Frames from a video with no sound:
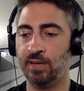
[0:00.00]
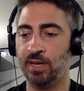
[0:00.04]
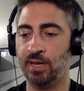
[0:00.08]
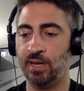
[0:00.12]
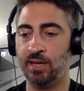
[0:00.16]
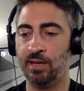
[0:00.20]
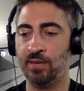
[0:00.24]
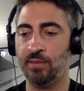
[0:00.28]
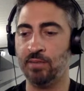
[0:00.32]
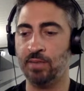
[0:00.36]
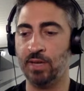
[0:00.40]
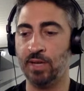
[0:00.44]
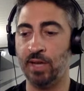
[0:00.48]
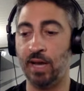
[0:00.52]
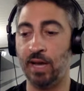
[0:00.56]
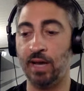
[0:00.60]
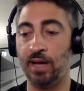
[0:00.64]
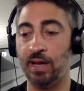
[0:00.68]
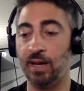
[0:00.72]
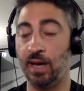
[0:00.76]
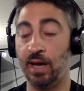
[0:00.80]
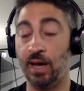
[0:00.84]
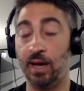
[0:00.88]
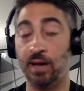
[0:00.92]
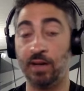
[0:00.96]
kid, but
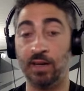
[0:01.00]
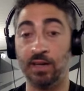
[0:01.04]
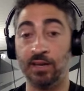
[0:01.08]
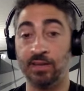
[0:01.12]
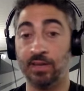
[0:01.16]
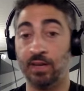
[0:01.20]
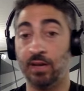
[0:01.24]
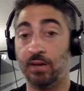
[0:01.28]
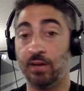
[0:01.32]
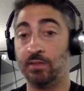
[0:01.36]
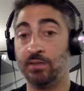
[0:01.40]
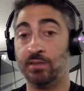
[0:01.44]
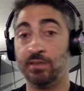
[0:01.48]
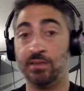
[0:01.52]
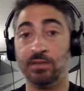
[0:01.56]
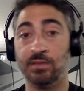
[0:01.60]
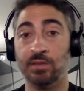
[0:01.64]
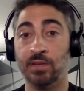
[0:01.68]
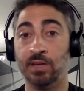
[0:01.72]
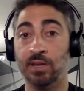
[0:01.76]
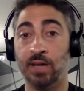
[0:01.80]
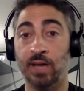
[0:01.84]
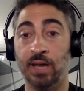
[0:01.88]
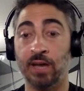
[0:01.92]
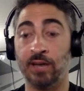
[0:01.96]
I guess I was so
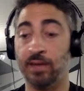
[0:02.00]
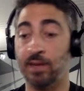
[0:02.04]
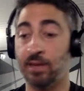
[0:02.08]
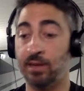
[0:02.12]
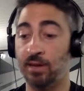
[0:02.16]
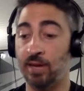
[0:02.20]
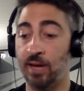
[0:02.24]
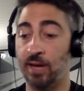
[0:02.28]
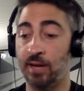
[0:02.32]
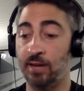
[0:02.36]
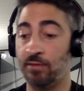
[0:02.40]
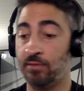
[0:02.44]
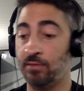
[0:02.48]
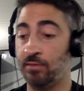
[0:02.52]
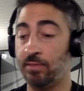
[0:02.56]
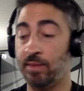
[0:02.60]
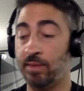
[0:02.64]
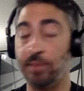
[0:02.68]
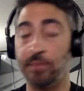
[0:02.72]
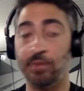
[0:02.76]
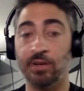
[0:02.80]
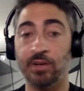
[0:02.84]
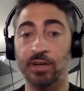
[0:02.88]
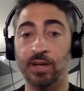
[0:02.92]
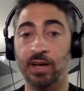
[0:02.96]
young. I don't
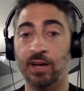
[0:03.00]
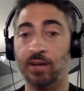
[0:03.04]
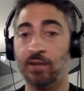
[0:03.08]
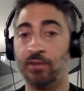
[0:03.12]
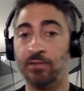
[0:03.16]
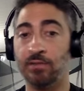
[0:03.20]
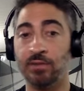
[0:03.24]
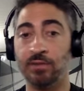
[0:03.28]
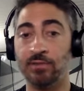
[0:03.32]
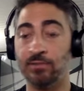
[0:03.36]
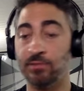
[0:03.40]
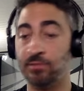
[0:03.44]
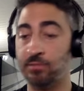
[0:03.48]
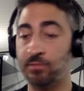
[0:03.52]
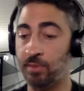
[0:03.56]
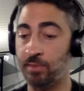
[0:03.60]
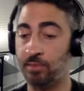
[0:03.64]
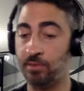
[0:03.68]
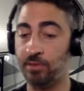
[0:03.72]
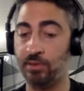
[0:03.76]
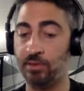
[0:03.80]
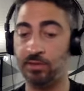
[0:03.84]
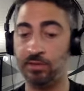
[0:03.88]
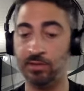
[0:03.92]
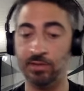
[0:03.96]
remember it. I don't ever
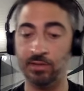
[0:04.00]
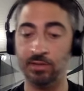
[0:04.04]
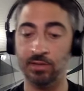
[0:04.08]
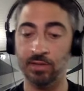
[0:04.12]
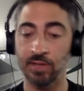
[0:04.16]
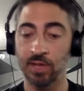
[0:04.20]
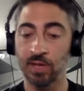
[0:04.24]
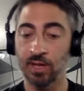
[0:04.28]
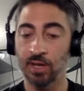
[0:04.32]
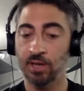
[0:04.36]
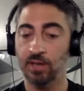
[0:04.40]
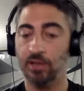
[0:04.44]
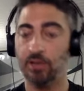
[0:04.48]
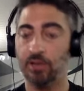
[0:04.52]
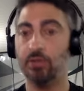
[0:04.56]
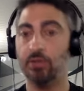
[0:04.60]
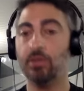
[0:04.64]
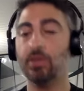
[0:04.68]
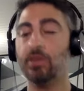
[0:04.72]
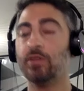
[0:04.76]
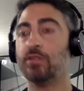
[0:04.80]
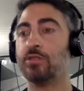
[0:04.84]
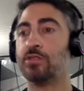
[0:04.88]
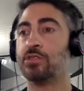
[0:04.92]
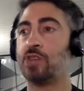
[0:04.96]
remember going to it.
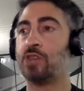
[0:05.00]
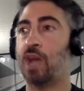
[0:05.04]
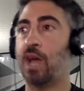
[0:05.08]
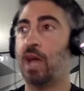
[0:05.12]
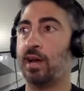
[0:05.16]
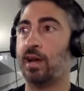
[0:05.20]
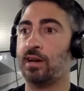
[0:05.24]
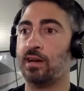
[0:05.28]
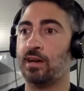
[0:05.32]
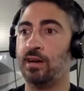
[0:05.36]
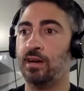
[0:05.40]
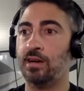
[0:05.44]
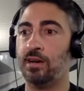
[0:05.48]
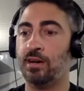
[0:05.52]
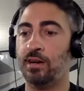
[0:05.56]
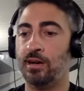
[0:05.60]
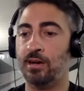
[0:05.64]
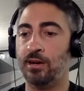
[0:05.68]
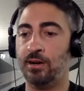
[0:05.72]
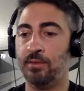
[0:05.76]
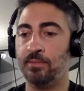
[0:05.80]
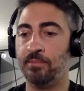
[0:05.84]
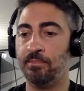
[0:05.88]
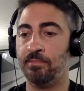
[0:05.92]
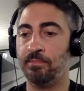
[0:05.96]
Cool little track.
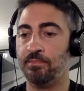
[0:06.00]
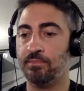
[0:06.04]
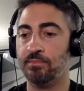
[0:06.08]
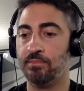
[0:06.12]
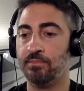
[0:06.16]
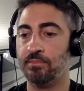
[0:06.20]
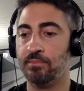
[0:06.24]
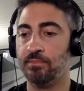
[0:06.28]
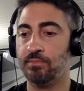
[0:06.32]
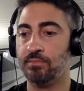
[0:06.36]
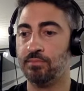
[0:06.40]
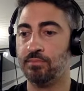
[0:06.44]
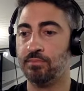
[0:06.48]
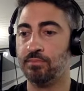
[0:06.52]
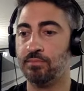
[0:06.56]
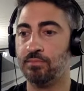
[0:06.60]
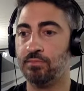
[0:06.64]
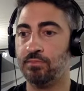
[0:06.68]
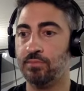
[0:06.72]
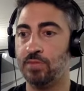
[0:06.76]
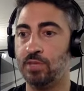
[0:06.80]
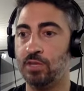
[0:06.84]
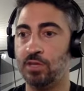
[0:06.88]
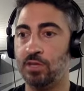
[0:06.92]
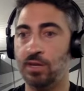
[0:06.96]
I
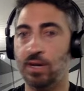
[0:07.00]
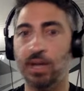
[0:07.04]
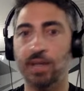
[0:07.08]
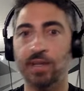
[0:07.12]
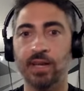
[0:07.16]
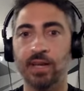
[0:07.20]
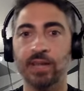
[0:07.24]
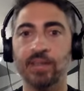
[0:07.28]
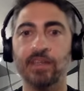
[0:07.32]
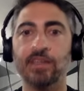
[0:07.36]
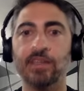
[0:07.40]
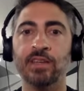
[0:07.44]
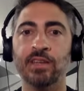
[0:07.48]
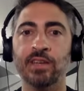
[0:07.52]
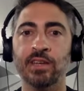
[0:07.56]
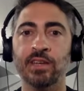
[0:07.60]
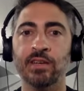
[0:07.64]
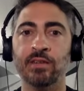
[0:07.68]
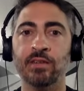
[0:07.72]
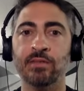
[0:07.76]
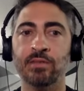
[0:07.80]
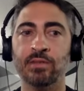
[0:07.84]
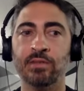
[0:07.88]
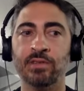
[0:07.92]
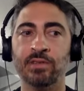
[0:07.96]
liked it.
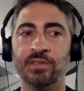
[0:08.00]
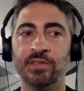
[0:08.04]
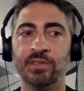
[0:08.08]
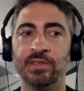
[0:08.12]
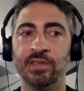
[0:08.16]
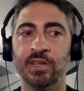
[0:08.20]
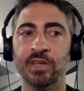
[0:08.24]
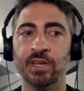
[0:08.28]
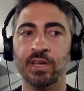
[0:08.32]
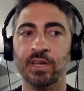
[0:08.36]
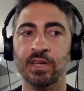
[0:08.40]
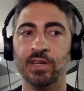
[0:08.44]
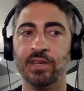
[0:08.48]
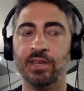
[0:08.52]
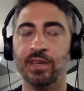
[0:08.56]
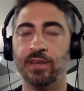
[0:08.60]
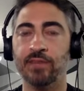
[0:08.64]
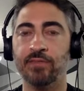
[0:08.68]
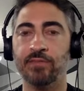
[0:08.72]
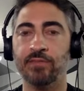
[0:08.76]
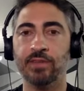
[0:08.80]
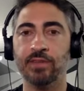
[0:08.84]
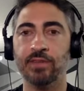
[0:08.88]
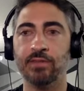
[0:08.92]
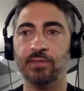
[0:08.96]
It was
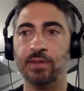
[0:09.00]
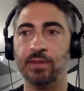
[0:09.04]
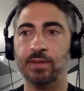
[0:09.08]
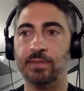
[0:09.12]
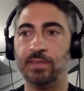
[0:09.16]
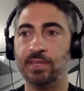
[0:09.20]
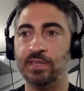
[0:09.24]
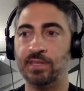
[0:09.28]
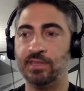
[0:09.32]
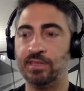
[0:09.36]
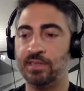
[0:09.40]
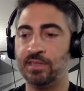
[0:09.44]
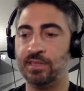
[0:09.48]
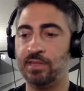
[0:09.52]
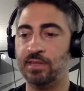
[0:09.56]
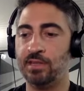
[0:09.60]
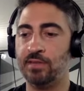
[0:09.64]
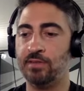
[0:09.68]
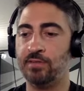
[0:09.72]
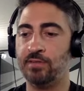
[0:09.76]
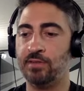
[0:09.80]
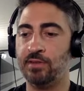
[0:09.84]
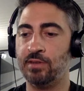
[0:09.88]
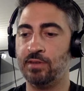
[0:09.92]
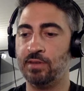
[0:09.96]
definitely reminiscent
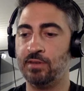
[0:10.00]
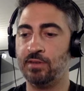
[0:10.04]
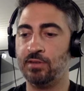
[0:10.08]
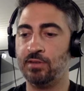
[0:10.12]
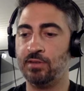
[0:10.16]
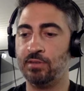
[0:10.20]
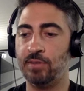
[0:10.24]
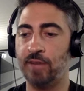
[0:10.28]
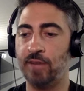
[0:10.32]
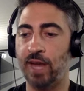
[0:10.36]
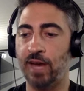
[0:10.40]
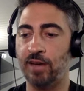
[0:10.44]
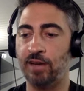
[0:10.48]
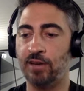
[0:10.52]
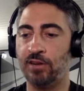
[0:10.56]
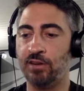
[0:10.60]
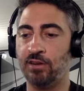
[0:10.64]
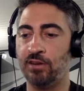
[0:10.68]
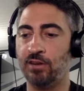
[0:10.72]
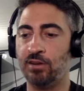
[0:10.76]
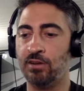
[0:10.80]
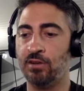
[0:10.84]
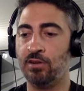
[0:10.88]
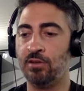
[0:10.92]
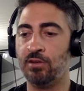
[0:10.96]
of, your
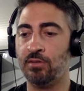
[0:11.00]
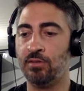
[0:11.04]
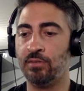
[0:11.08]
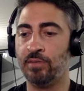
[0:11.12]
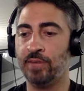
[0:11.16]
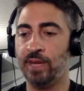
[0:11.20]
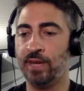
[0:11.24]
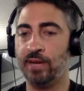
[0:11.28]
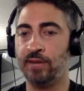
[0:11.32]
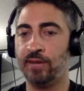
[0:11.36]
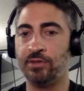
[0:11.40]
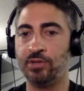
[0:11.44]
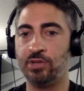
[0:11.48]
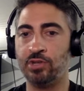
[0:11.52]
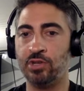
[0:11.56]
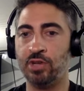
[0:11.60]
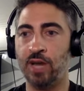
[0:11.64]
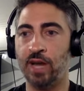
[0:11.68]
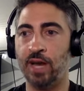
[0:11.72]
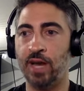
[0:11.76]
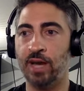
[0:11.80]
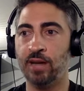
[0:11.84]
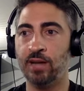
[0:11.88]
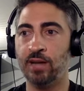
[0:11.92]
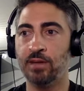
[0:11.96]
backyard hometown
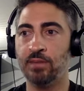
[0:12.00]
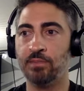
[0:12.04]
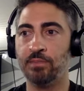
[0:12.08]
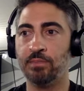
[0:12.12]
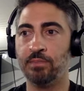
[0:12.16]
track,